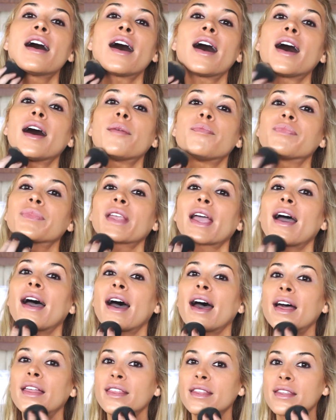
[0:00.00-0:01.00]

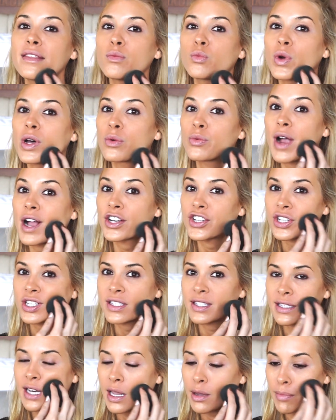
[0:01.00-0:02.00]
at Will
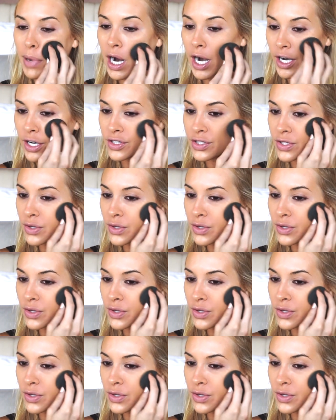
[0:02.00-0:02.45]
Rogers State Park.